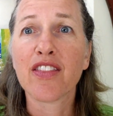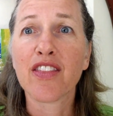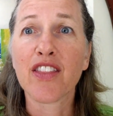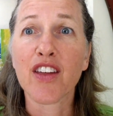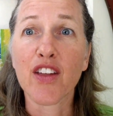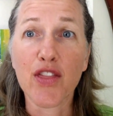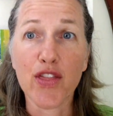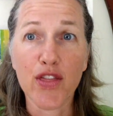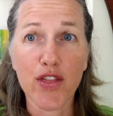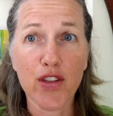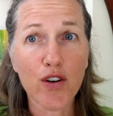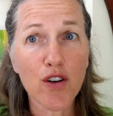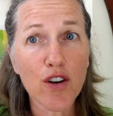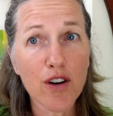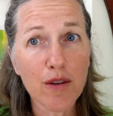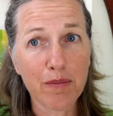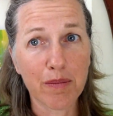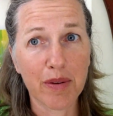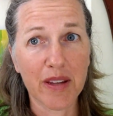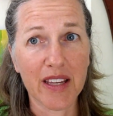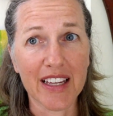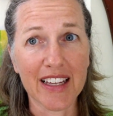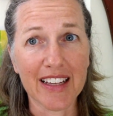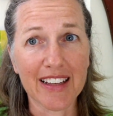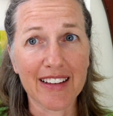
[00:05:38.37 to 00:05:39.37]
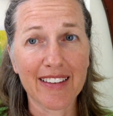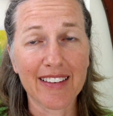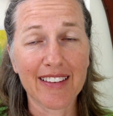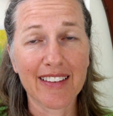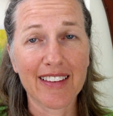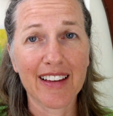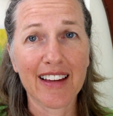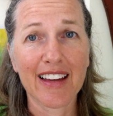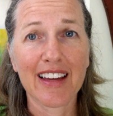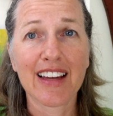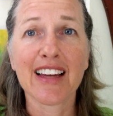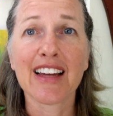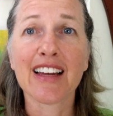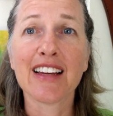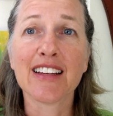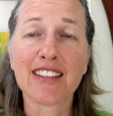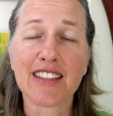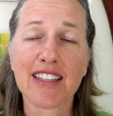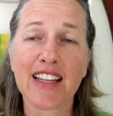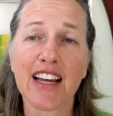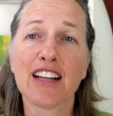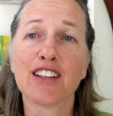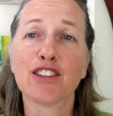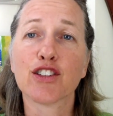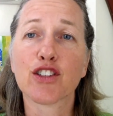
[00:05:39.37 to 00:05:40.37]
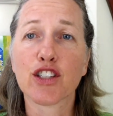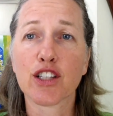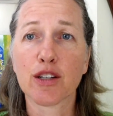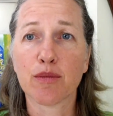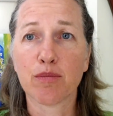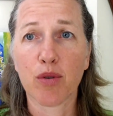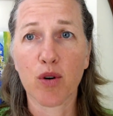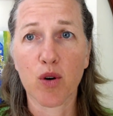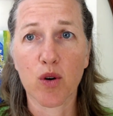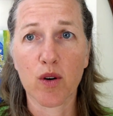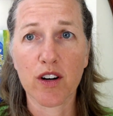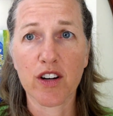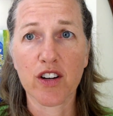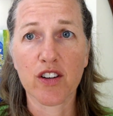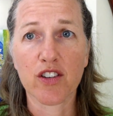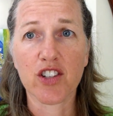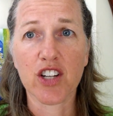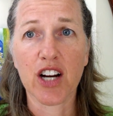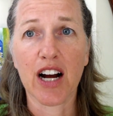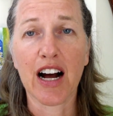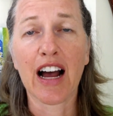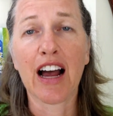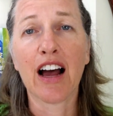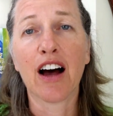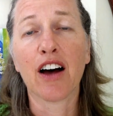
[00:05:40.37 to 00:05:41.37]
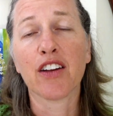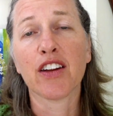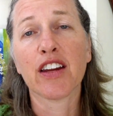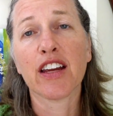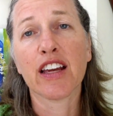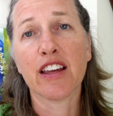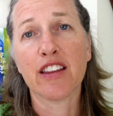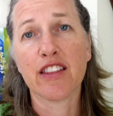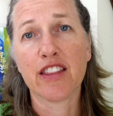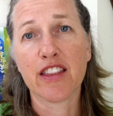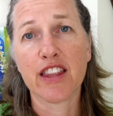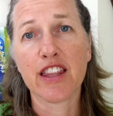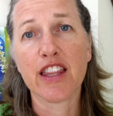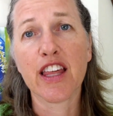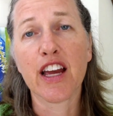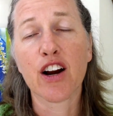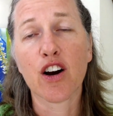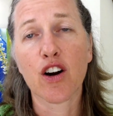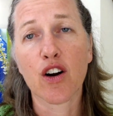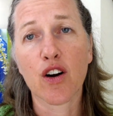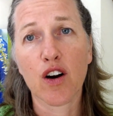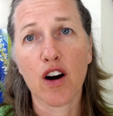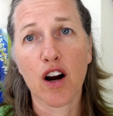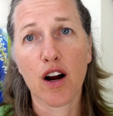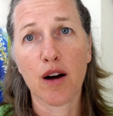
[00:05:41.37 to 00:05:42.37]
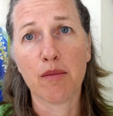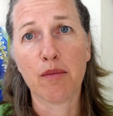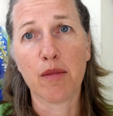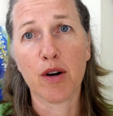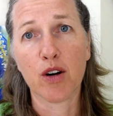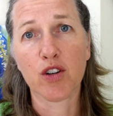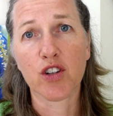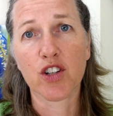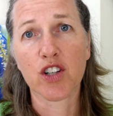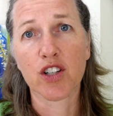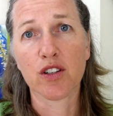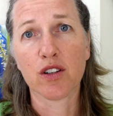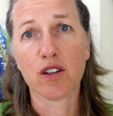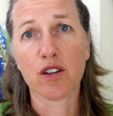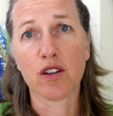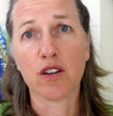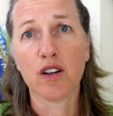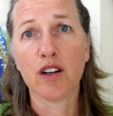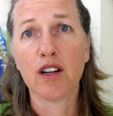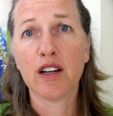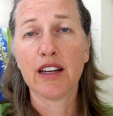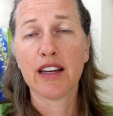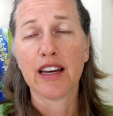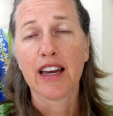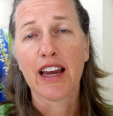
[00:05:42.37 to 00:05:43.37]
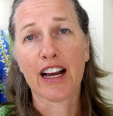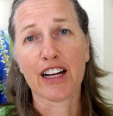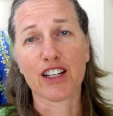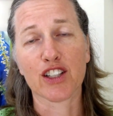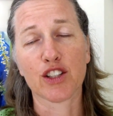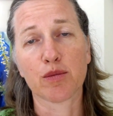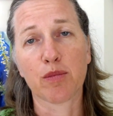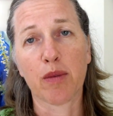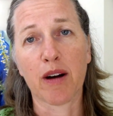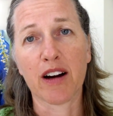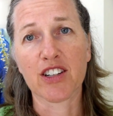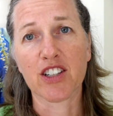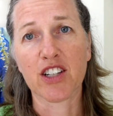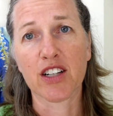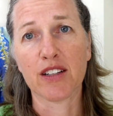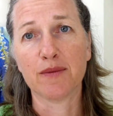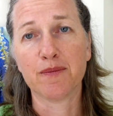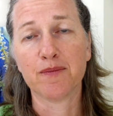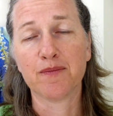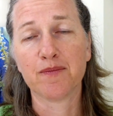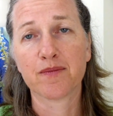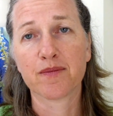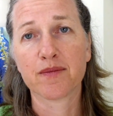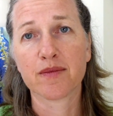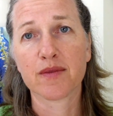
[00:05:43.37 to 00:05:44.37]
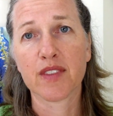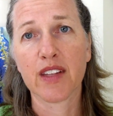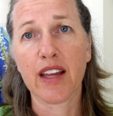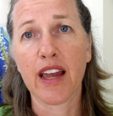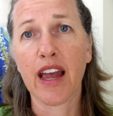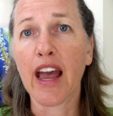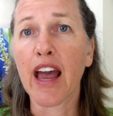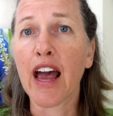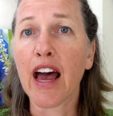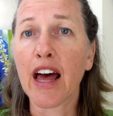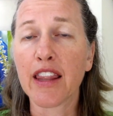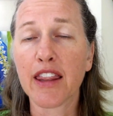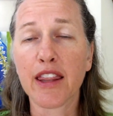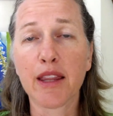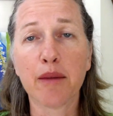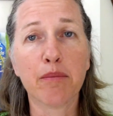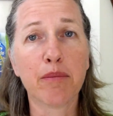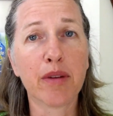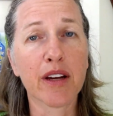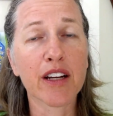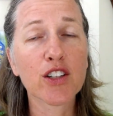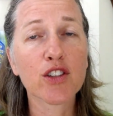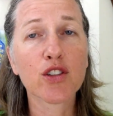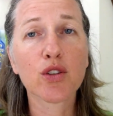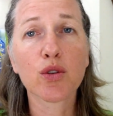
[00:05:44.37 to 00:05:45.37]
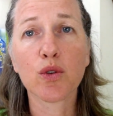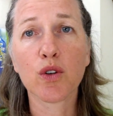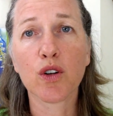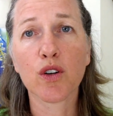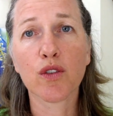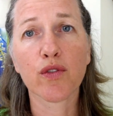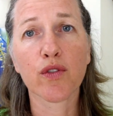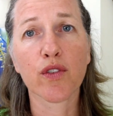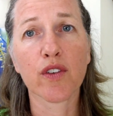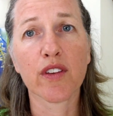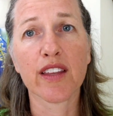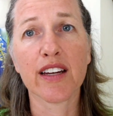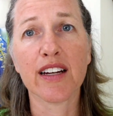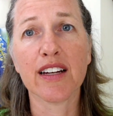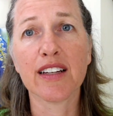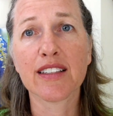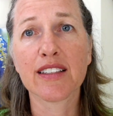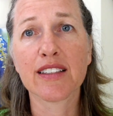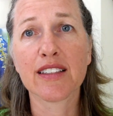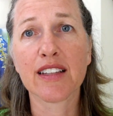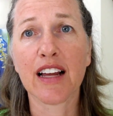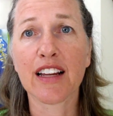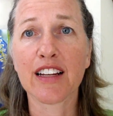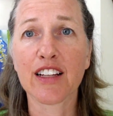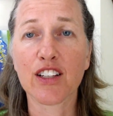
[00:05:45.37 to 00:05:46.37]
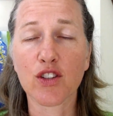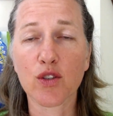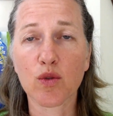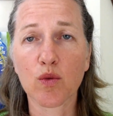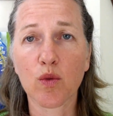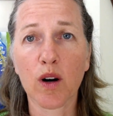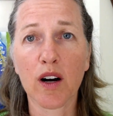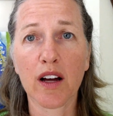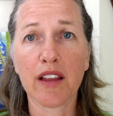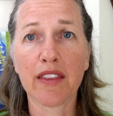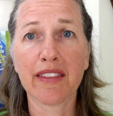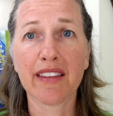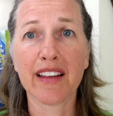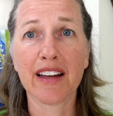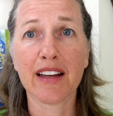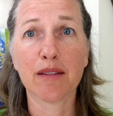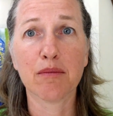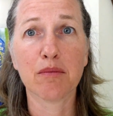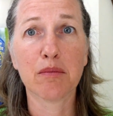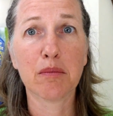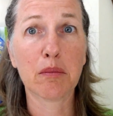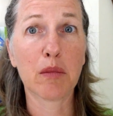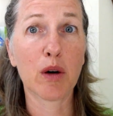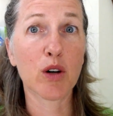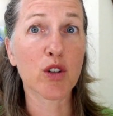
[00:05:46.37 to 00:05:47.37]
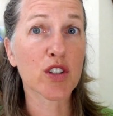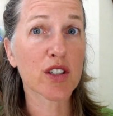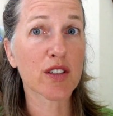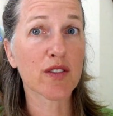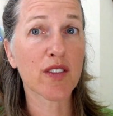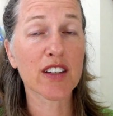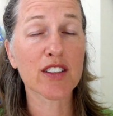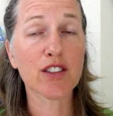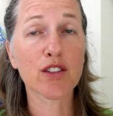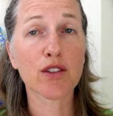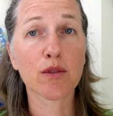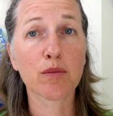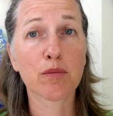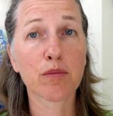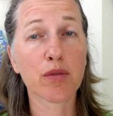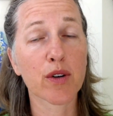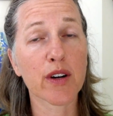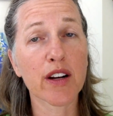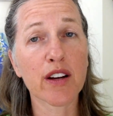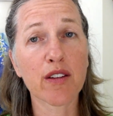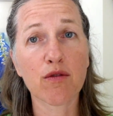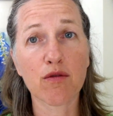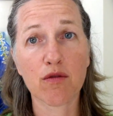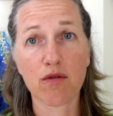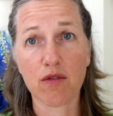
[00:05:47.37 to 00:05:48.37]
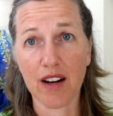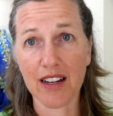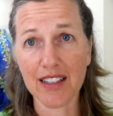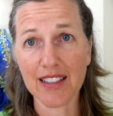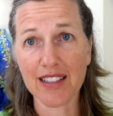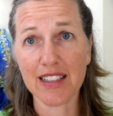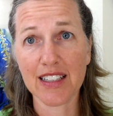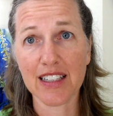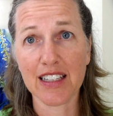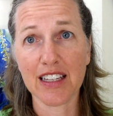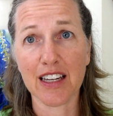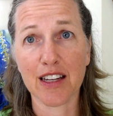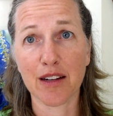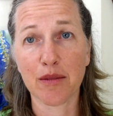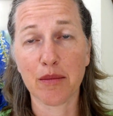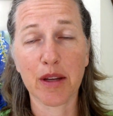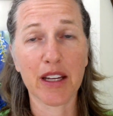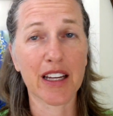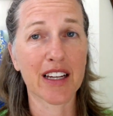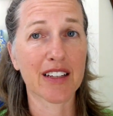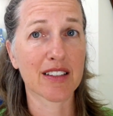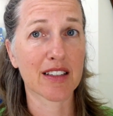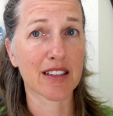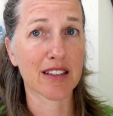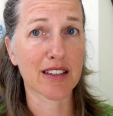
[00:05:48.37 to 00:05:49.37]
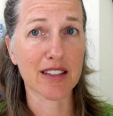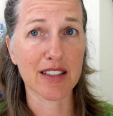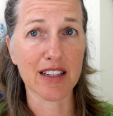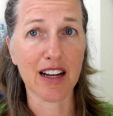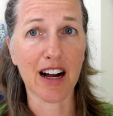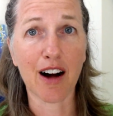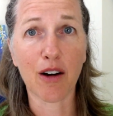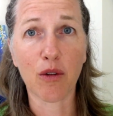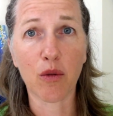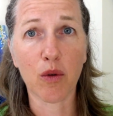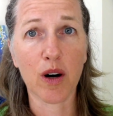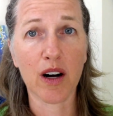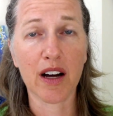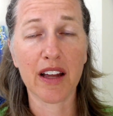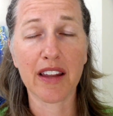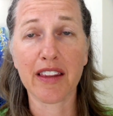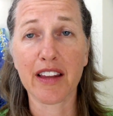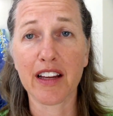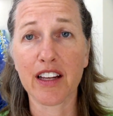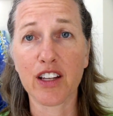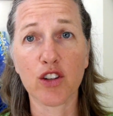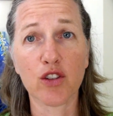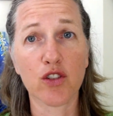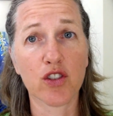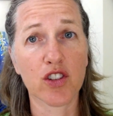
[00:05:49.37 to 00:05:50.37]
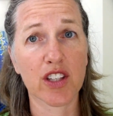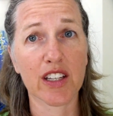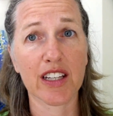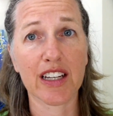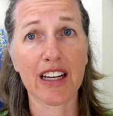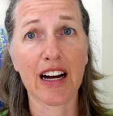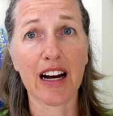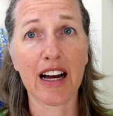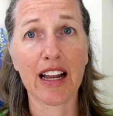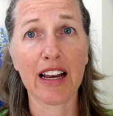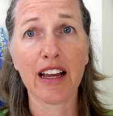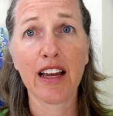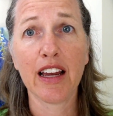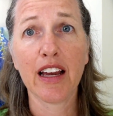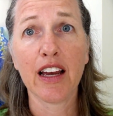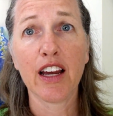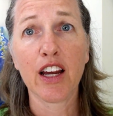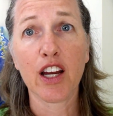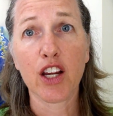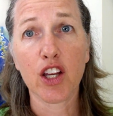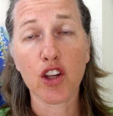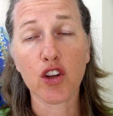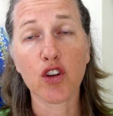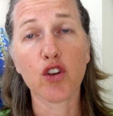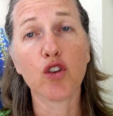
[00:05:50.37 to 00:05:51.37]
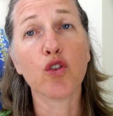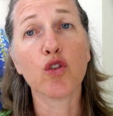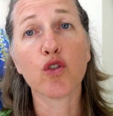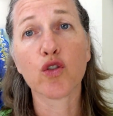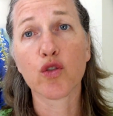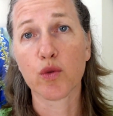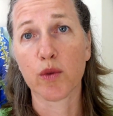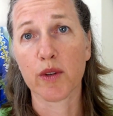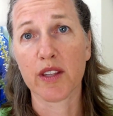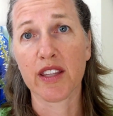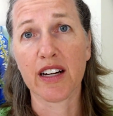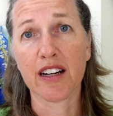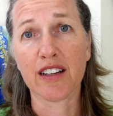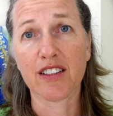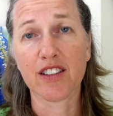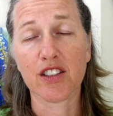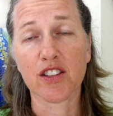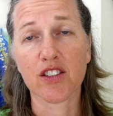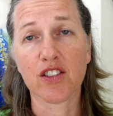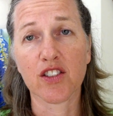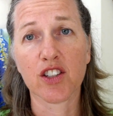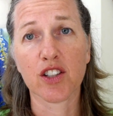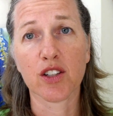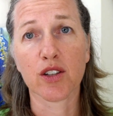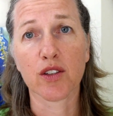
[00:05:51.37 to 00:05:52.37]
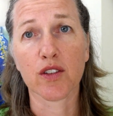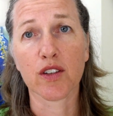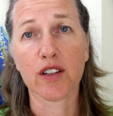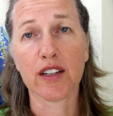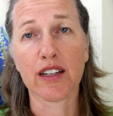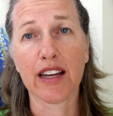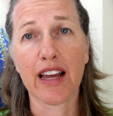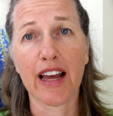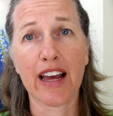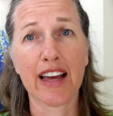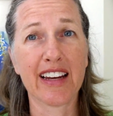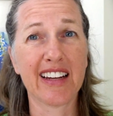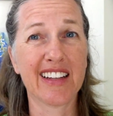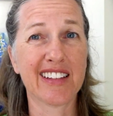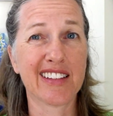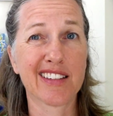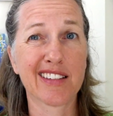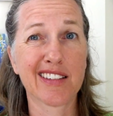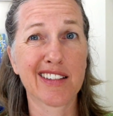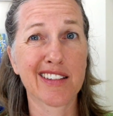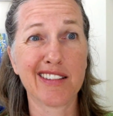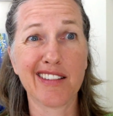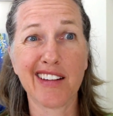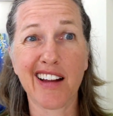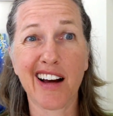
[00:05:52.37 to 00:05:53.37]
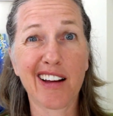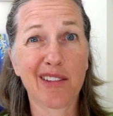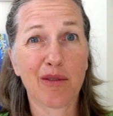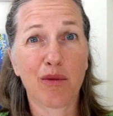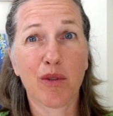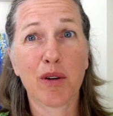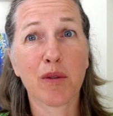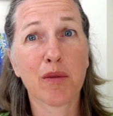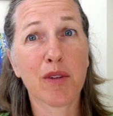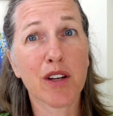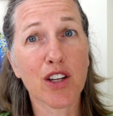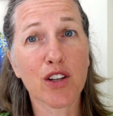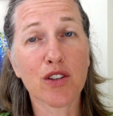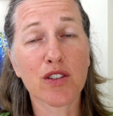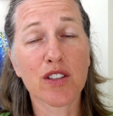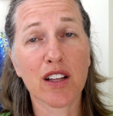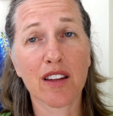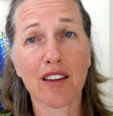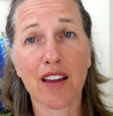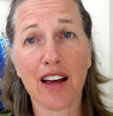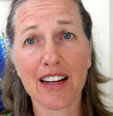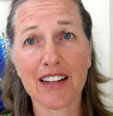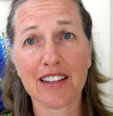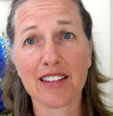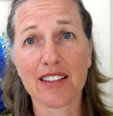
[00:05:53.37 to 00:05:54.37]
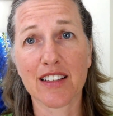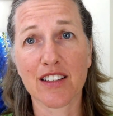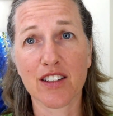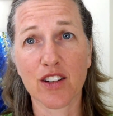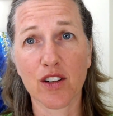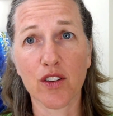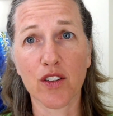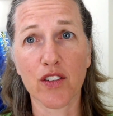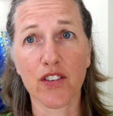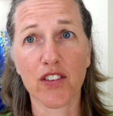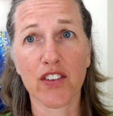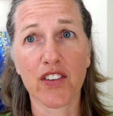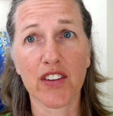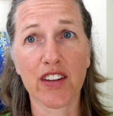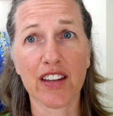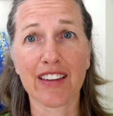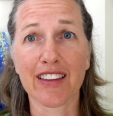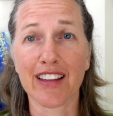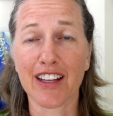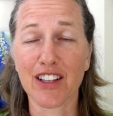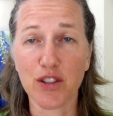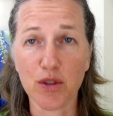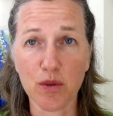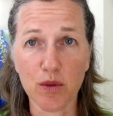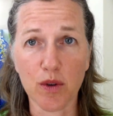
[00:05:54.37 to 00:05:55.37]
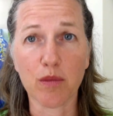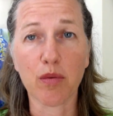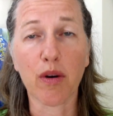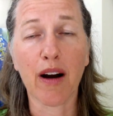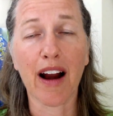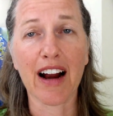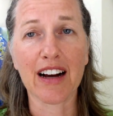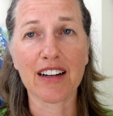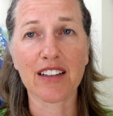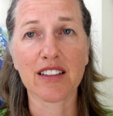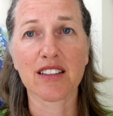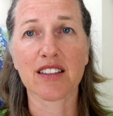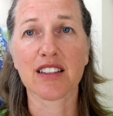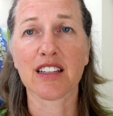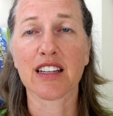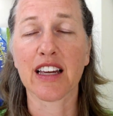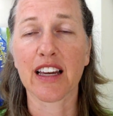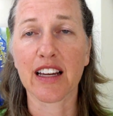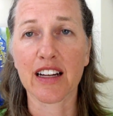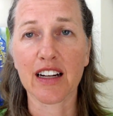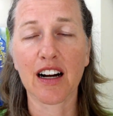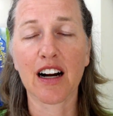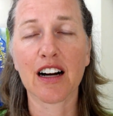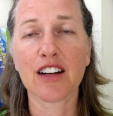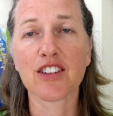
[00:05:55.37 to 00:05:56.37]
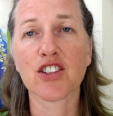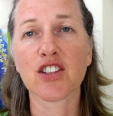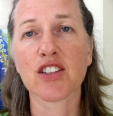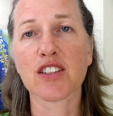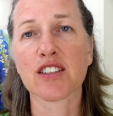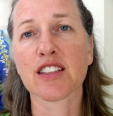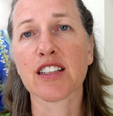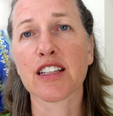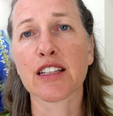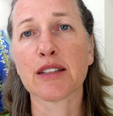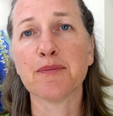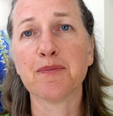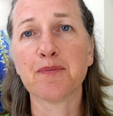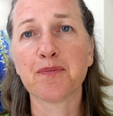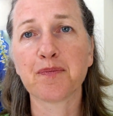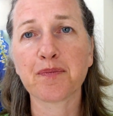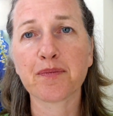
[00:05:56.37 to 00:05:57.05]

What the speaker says: the third piece is then support your child in their emotional expression. And the big tool for this, and it's one that most of us are pretty rusty in because it's not one that usually got used with us as children. And it's not one we use a lot as adults unless we're practicing it consciously.